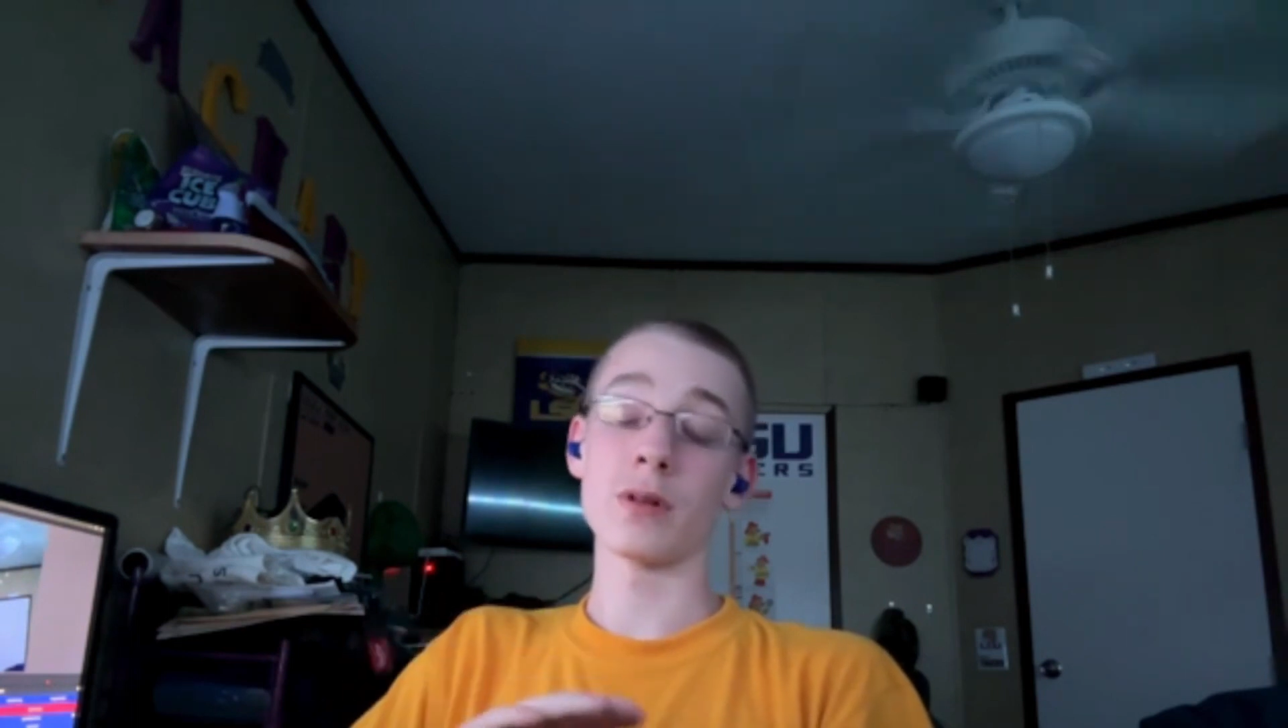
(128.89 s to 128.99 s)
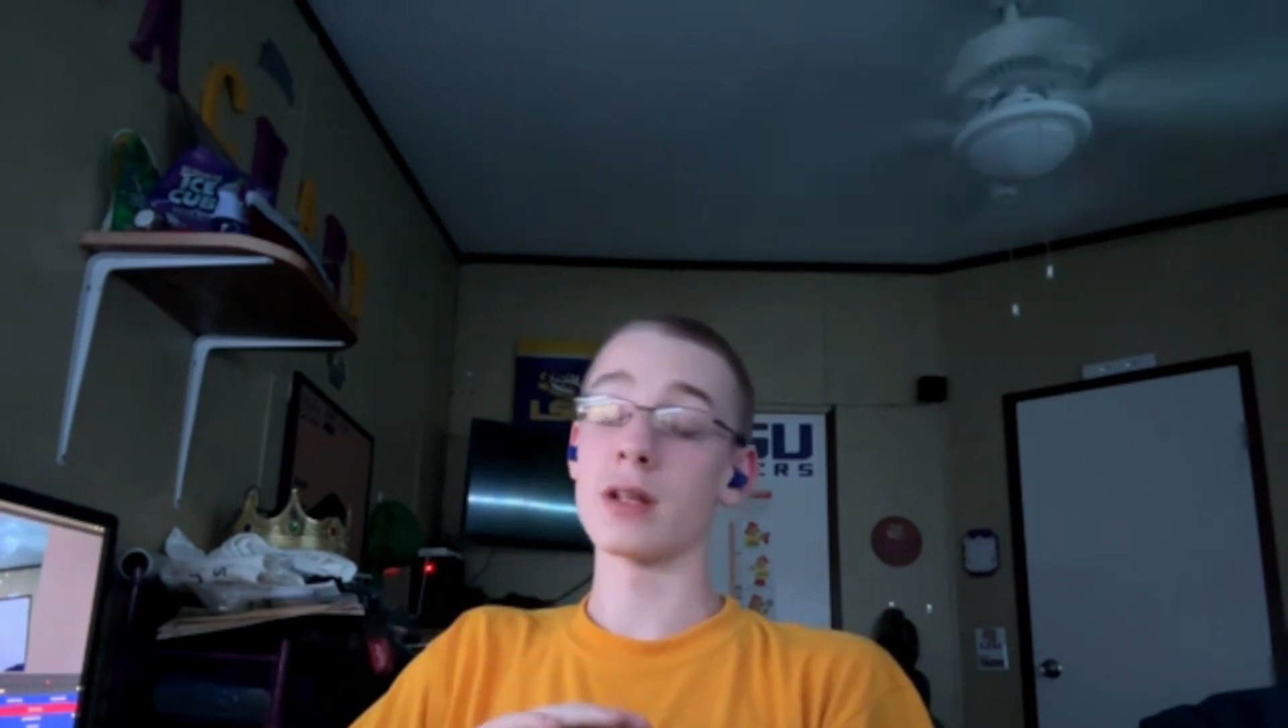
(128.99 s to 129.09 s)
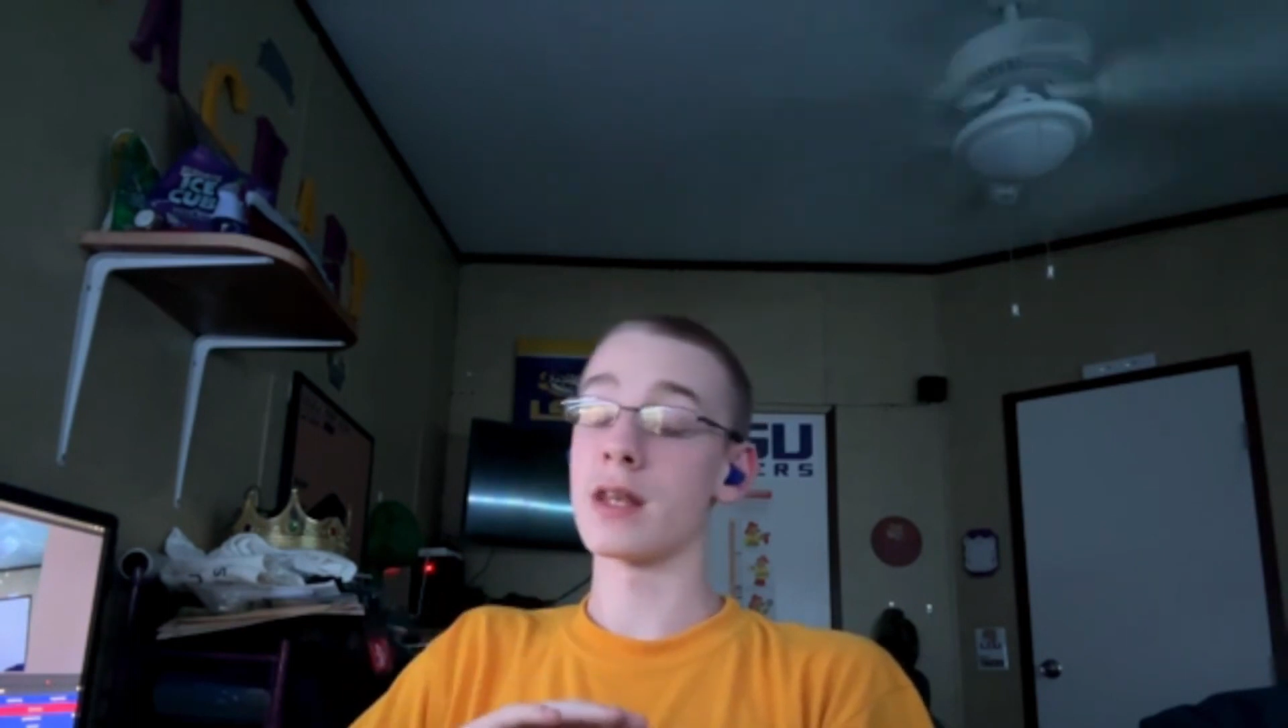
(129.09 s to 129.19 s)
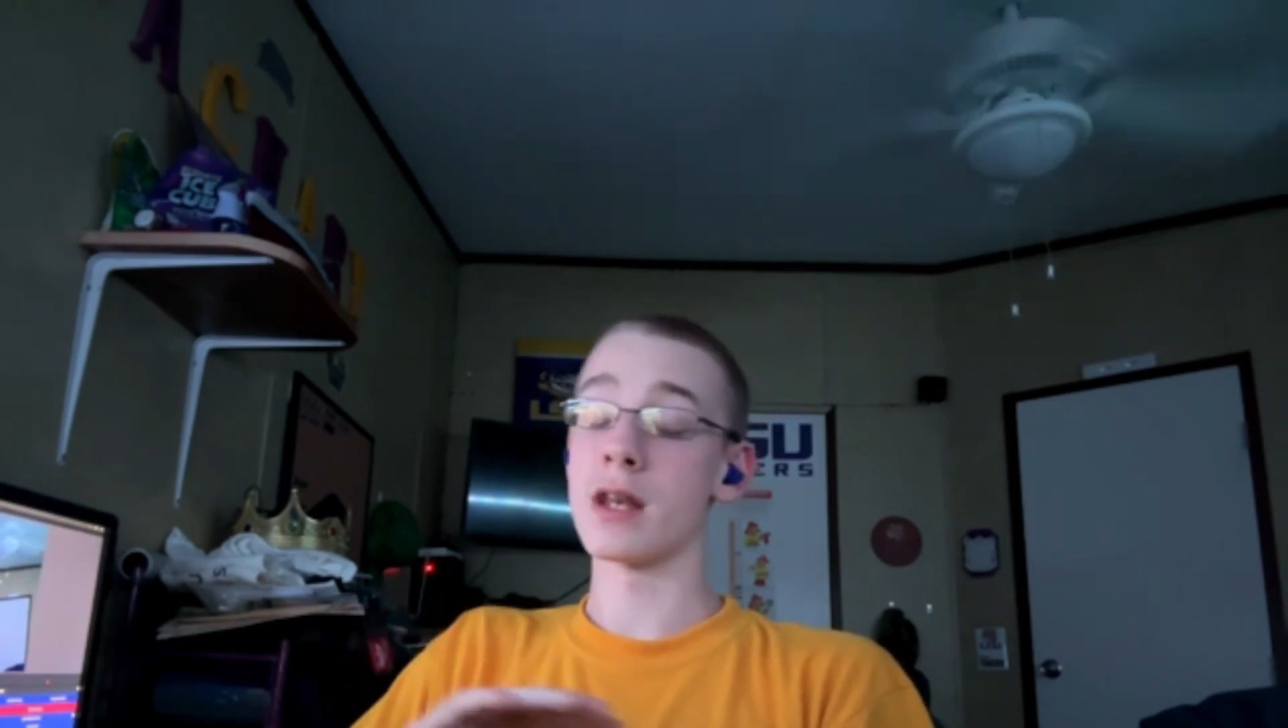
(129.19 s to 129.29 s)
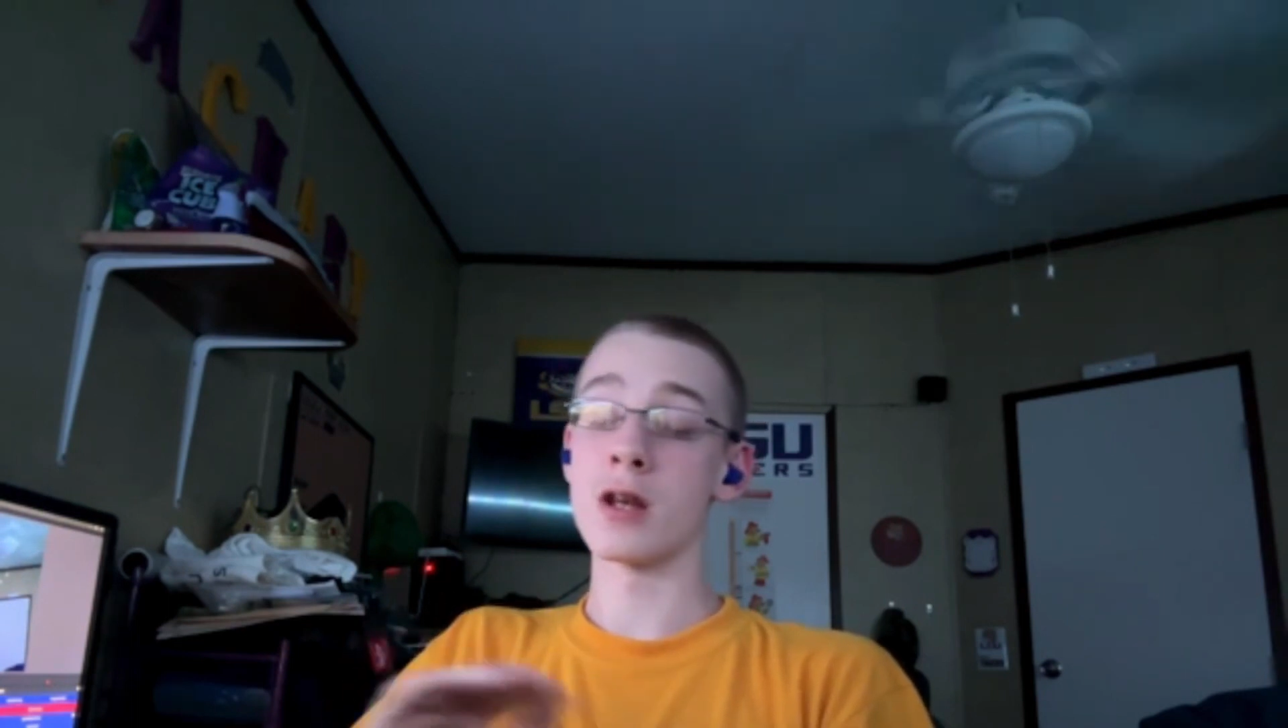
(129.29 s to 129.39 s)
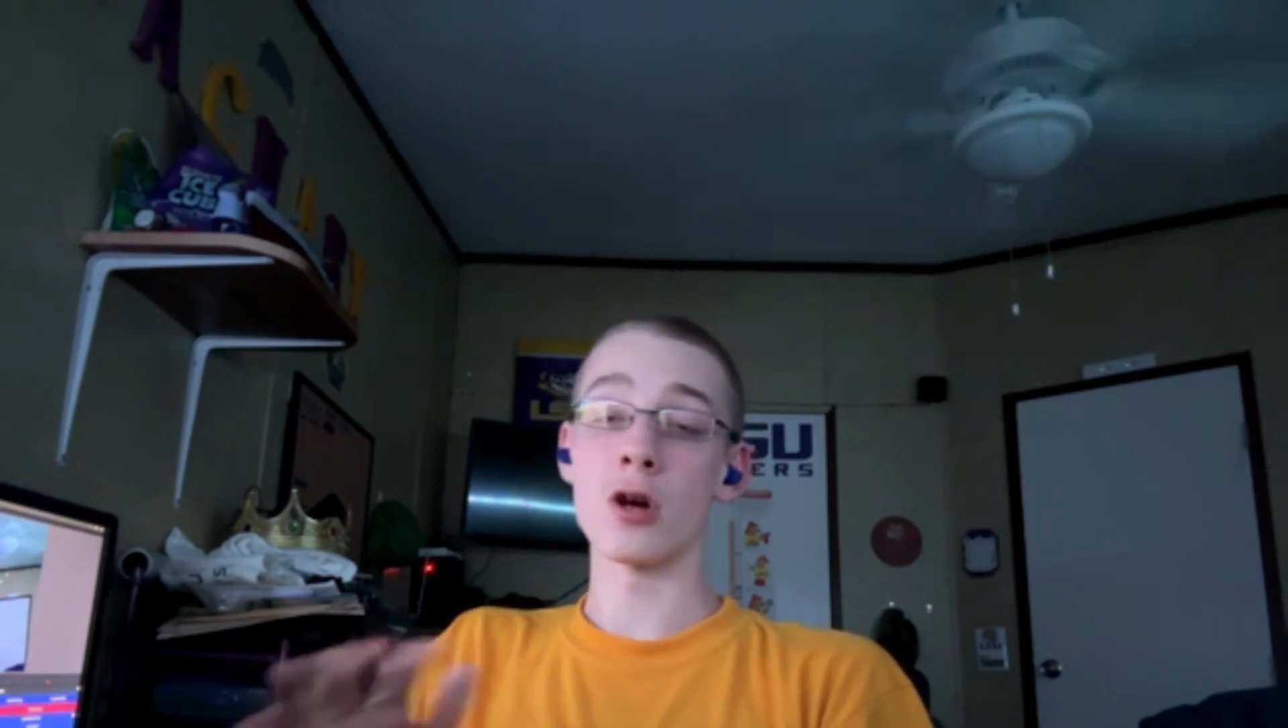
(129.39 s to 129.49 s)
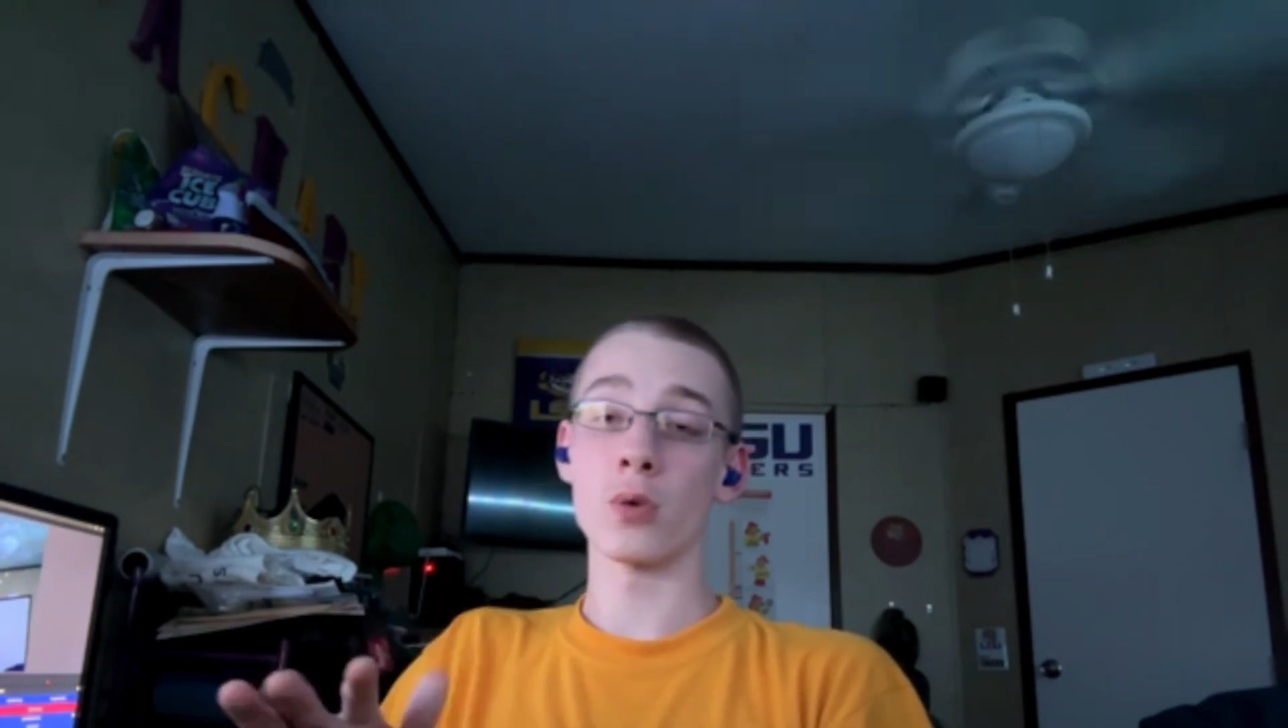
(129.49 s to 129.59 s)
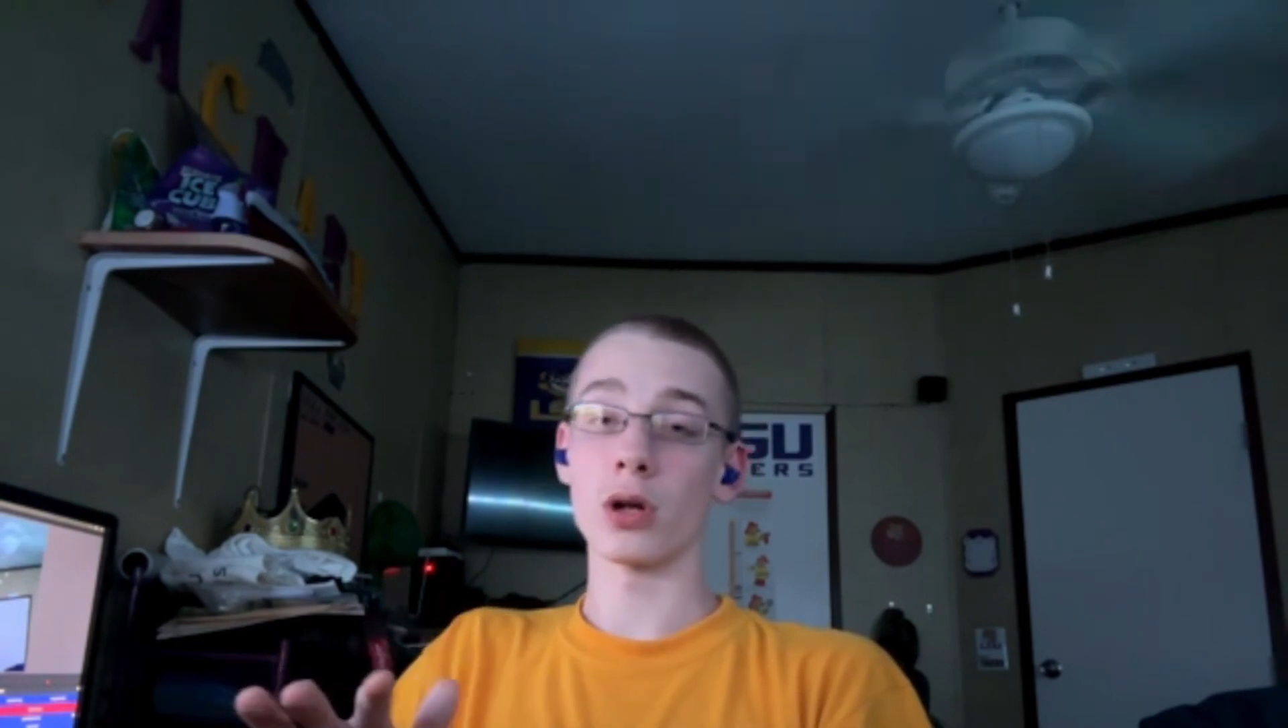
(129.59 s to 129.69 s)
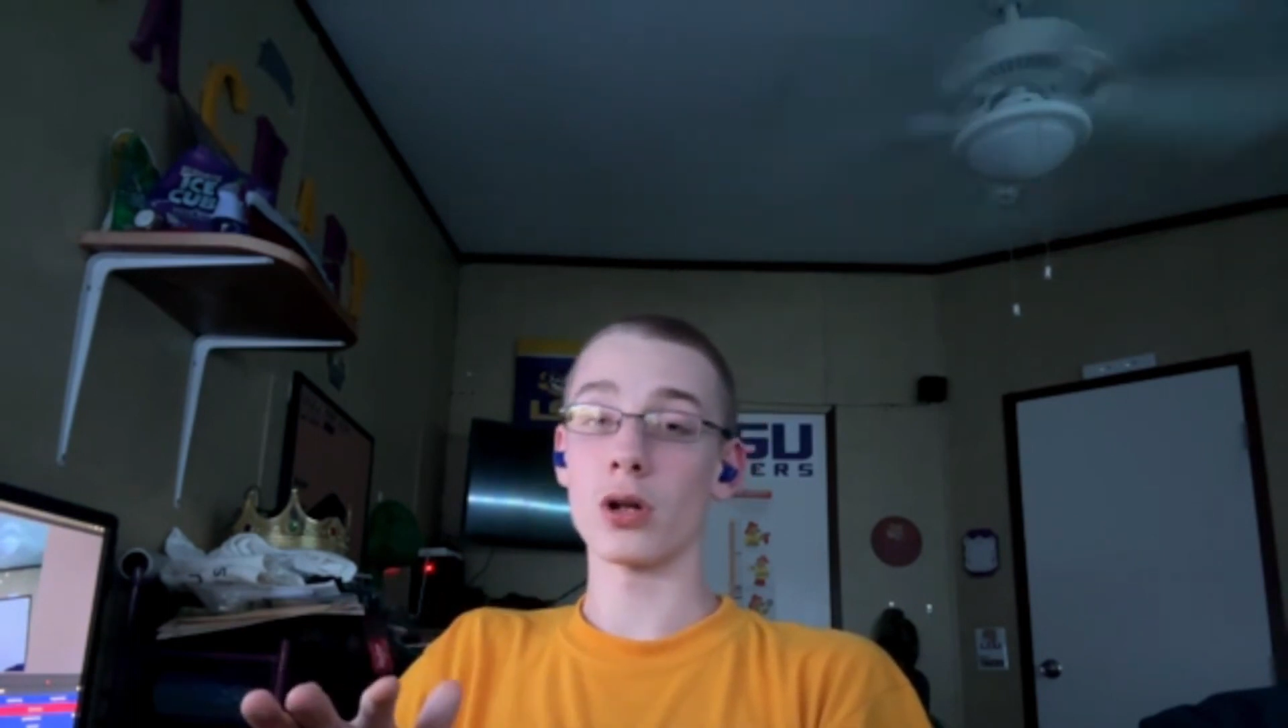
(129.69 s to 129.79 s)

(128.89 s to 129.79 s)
Nowhere